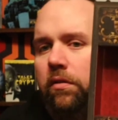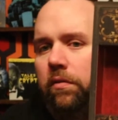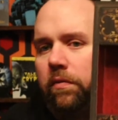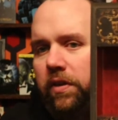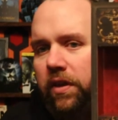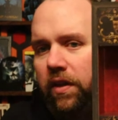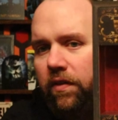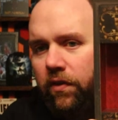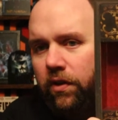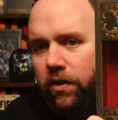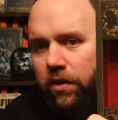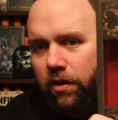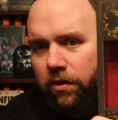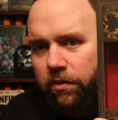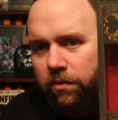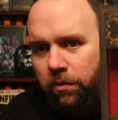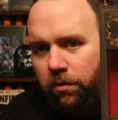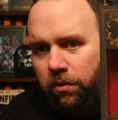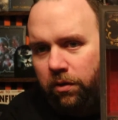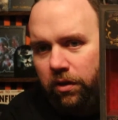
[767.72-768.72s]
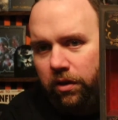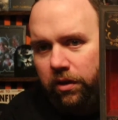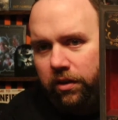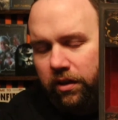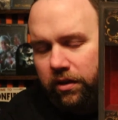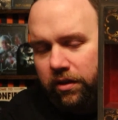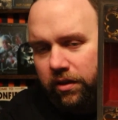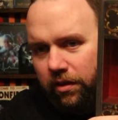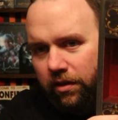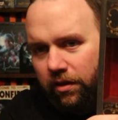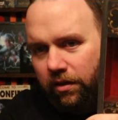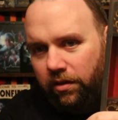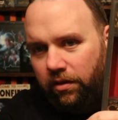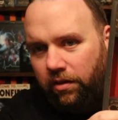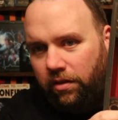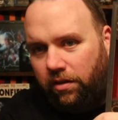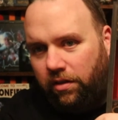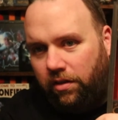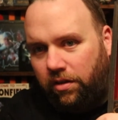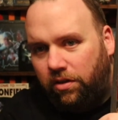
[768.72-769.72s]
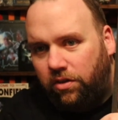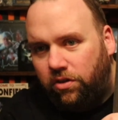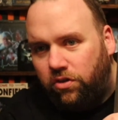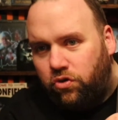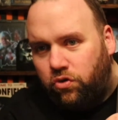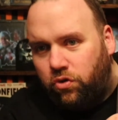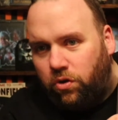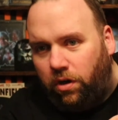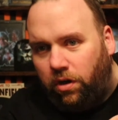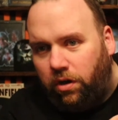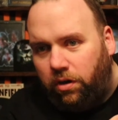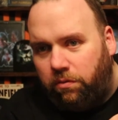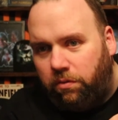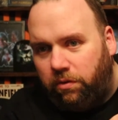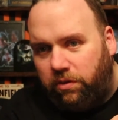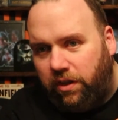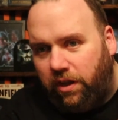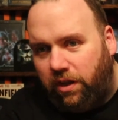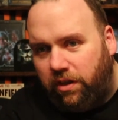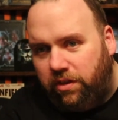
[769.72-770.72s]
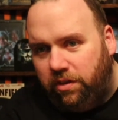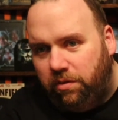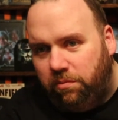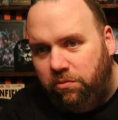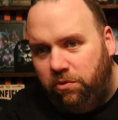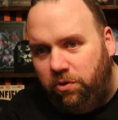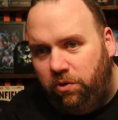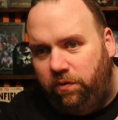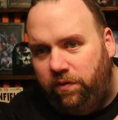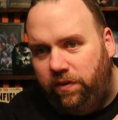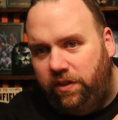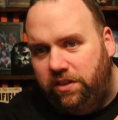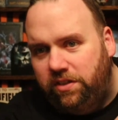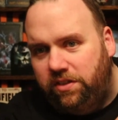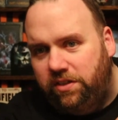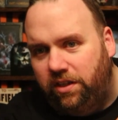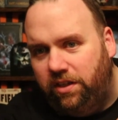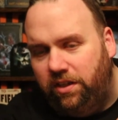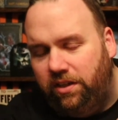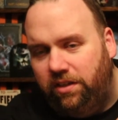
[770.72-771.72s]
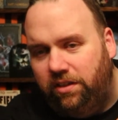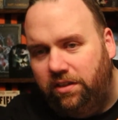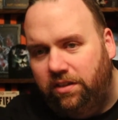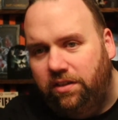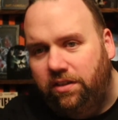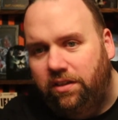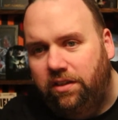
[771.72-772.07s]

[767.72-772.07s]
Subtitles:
Give you another look at the trunk without the movies in it.